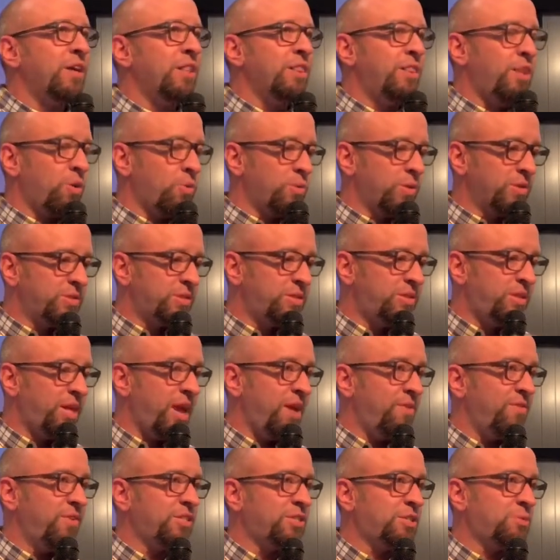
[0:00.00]
There was
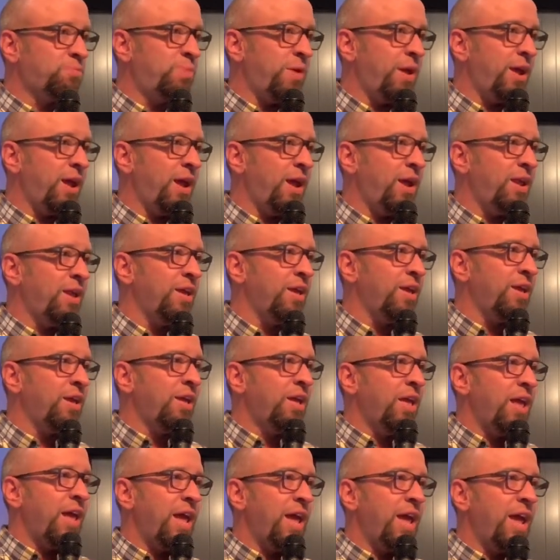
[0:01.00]
David Spade
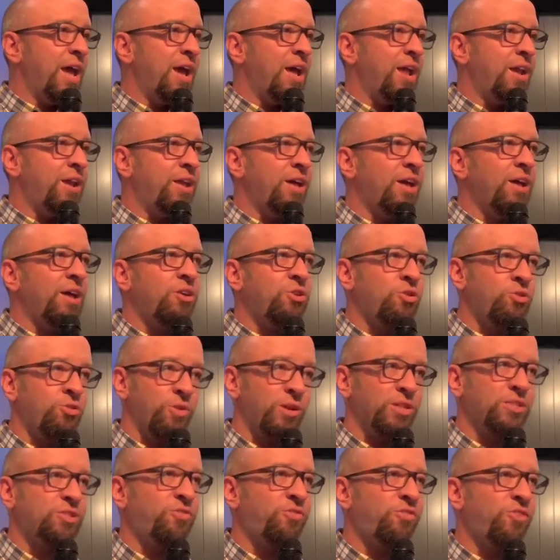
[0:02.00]
and
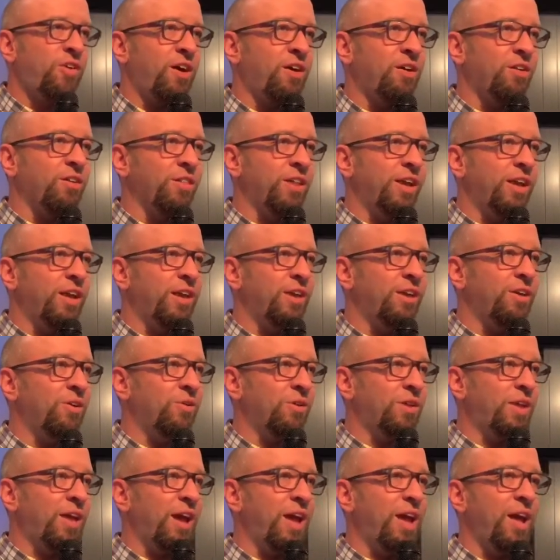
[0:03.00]
Chris Farley,
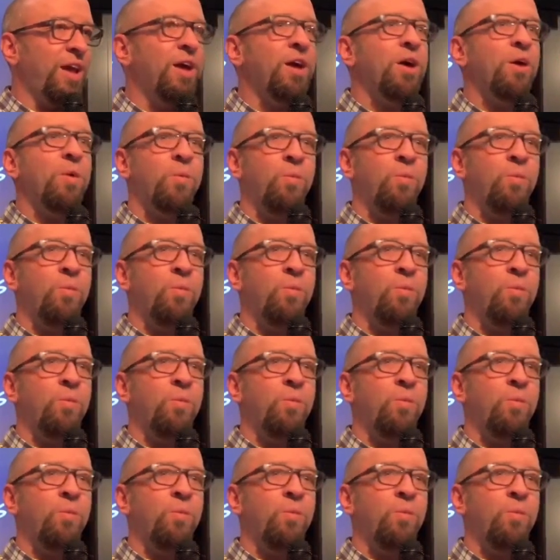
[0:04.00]
okay?